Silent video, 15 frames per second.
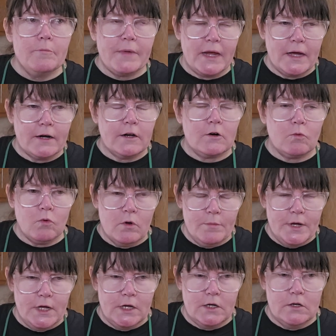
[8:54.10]
man and a
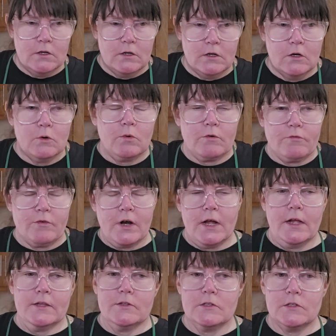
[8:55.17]
woman who were
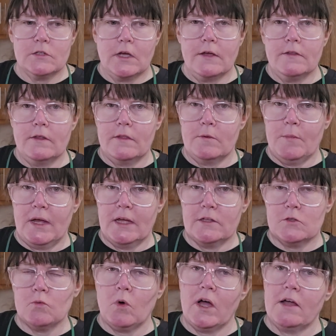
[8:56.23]
friends. And then the
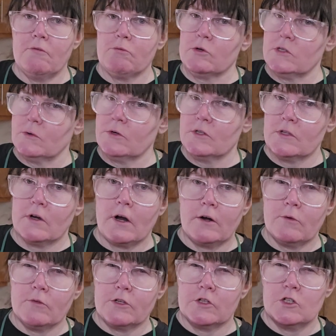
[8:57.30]
man's wife was always there. I
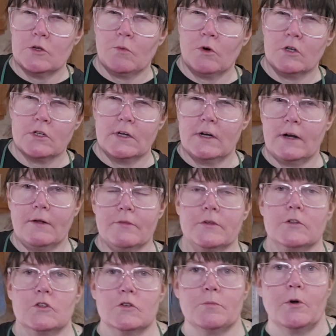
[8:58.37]
don't think she worked in it. I don't
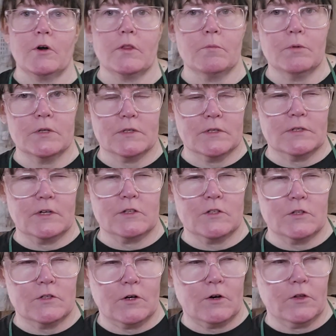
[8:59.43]
think she was part of the business
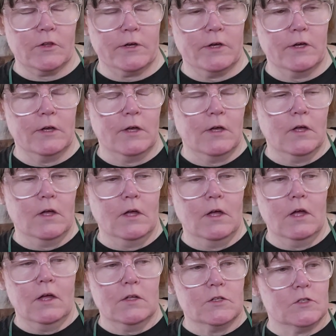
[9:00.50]
necessarily.
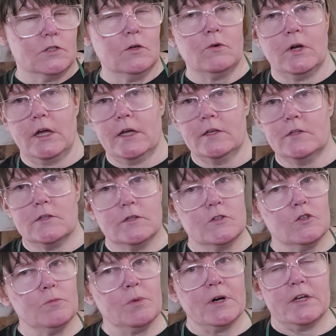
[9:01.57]
So nice.
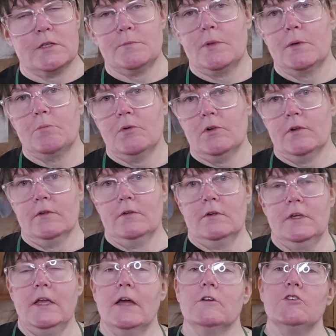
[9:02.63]
Super nice people.
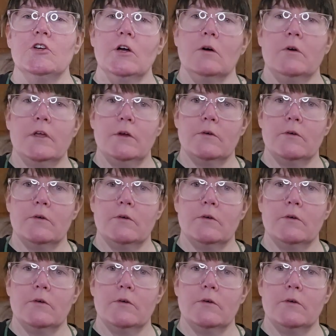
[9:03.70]
Yeah, Joe.